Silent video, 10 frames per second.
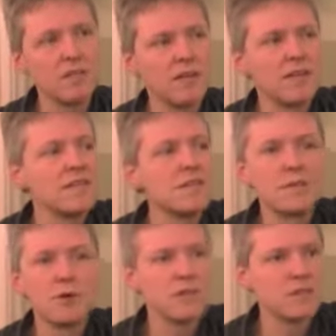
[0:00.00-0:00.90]
But this
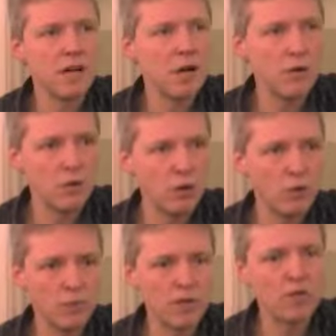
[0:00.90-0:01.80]
was not our
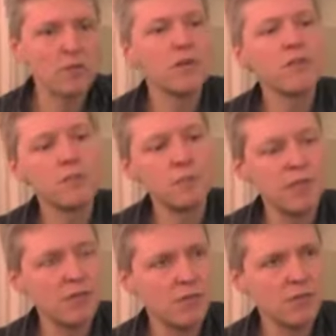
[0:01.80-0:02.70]
goal, because we're a
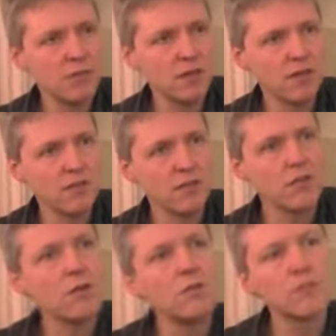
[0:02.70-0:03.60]
speaker manufacturer
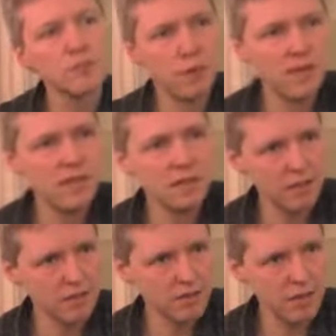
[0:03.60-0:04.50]
known for 20
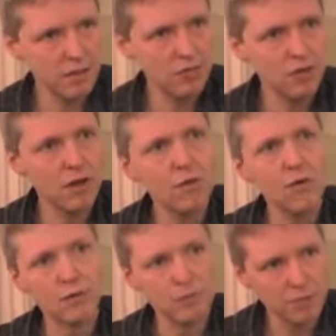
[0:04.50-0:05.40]
years now for our
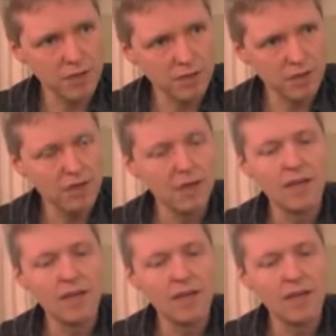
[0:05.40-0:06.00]
own speakers.